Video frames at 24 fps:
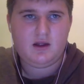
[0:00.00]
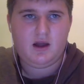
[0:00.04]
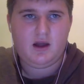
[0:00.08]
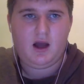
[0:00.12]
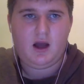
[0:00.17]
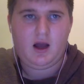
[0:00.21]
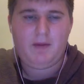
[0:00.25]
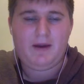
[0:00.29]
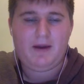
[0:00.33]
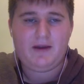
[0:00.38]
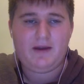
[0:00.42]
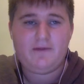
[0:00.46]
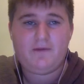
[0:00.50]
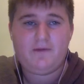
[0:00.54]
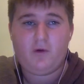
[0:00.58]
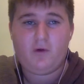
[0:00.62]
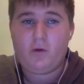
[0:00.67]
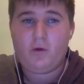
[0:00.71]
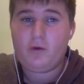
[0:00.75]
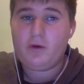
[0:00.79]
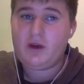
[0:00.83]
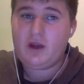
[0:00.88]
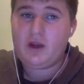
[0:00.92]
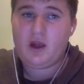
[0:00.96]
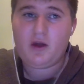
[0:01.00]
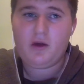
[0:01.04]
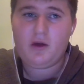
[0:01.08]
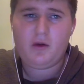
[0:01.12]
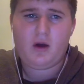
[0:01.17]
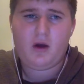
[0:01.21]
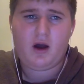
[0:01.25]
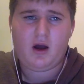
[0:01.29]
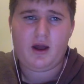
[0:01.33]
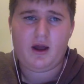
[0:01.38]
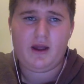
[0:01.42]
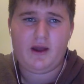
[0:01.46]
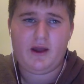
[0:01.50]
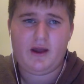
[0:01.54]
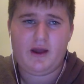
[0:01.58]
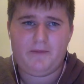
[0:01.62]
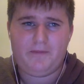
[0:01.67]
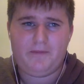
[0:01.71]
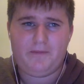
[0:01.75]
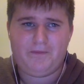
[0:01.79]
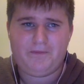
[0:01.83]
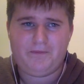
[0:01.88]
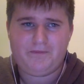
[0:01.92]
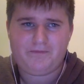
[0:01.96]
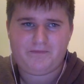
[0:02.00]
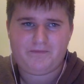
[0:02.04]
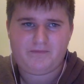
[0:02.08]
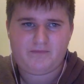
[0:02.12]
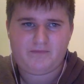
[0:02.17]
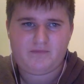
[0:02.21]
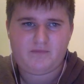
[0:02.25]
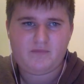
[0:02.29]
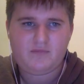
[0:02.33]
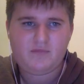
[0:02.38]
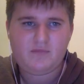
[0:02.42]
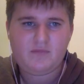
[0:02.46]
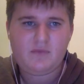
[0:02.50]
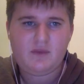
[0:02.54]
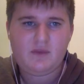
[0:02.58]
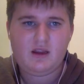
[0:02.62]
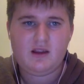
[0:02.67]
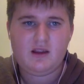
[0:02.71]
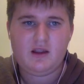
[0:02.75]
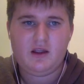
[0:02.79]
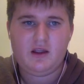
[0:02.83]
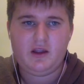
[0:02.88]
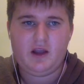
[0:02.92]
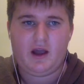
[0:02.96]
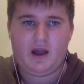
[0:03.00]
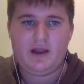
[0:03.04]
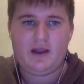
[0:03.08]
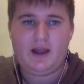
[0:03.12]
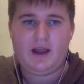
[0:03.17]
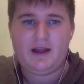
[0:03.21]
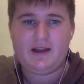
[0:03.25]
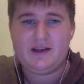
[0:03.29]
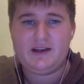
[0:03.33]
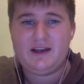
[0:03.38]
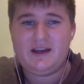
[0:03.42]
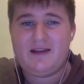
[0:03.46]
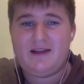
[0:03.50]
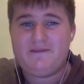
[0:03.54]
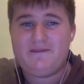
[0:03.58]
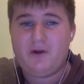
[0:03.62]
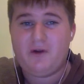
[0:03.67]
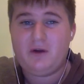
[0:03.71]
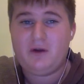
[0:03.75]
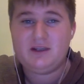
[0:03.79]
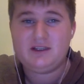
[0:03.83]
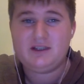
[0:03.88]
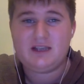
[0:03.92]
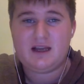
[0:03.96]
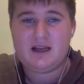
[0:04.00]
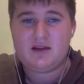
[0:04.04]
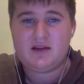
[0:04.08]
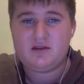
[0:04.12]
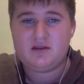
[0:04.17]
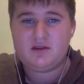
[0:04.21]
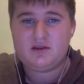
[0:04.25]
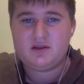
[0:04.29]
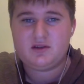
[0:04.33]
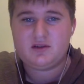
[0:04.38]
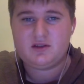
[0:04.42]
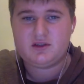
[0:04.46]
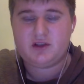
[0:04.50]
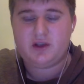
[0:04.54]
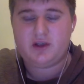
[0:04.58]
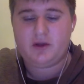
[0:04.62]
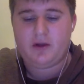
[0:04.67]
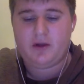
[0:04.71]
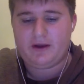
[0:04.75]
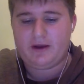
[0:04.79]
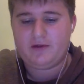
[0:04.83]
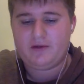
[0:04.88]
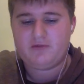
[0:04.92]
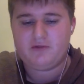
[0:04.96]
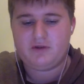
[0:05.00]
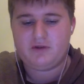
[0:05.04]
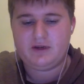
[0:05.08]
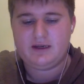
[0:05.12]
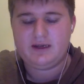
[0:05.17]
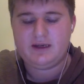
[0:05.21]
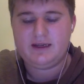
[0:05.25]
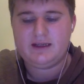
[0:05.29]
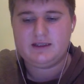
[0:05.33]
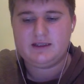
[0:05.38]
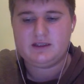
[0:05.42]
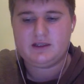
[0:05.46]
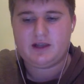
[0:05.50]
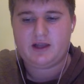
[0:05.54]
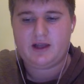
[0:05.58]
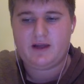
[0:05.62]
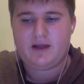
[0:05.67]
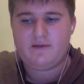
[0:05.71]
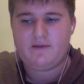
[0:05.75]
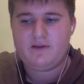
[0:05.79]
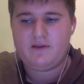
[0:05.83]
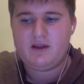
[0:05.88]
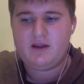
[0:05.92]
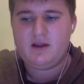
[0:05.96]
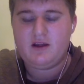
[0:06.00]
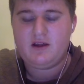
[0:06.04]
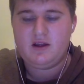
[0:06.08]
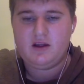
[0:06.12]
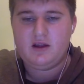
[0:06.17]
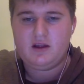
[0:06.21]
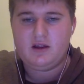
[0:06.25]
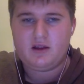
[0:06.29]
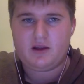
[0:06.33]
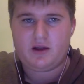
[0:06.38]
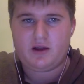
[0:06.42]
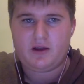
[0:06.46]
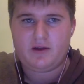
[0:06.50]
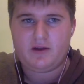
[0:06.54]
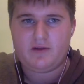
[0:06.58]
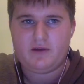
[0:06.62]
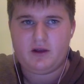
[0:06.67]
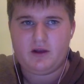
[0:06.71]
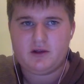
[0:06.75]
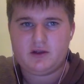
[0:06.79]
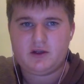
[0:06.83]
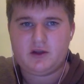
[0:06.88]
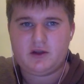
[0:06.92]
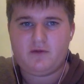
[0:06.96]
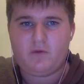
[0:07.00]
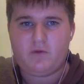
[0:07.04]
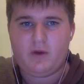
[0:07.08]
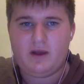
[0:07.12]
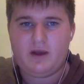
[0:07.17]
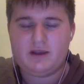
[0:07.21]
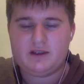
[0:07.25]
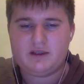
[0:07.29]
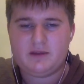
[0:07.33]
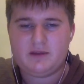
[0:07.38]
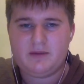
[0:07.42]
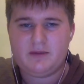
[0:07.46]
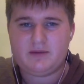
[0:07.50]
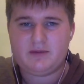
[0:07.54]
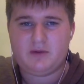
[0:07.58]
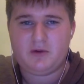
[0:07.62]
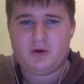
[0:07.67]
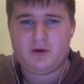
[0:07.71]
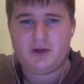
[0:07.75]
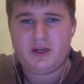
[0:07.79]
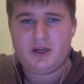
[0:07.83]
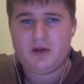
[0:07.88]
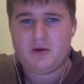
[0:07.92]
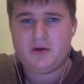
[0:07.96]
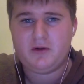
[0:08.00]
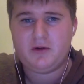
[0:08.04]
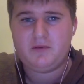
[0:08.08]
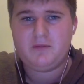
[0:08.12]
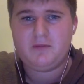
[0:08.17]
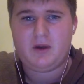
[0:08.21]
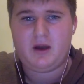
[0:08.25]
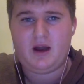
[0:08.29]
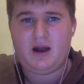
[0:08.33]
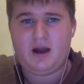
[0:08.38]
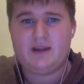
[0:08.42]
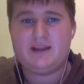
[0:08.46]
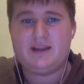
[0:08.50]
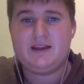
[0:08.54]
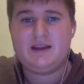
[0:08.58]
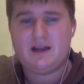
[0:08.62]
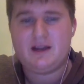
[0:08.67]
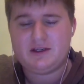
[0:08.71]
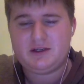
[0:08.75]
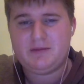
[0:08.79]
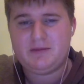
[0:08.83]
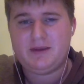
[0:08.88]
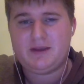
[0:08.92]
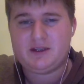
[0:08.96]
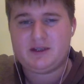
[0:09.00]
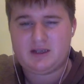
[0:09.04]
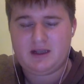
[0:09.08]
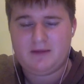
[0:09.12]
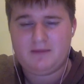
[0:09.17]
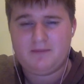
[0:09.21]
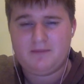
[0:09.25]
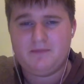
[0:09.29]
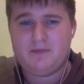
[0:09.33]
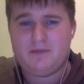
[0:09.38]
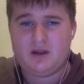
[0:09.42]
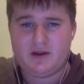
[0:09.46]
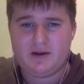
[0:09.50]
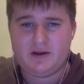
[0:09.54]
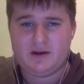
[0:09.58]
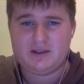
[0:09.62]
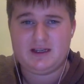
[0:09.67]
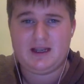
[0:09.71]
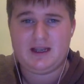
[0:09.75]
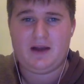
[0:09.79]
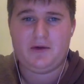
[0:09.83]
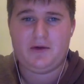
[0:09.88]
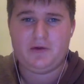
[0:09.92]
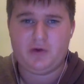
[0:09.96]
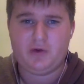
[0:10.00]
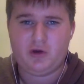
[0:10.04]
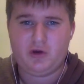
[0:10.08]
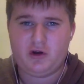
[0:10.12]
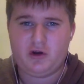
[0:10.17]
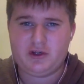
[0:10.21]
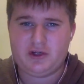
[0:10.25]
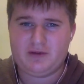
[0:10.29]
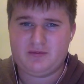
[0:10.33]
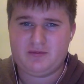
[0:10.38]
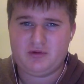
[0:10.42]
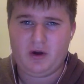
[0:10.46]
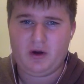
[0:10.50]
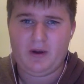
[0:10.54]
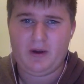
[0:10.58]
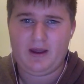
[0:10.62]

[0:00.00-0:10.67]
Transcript: And for audio, I didn't have Foley sound, so I didn't really need to have kind of softwares to mix my audio on, but I did actually mix some kind of sound on Logic Pro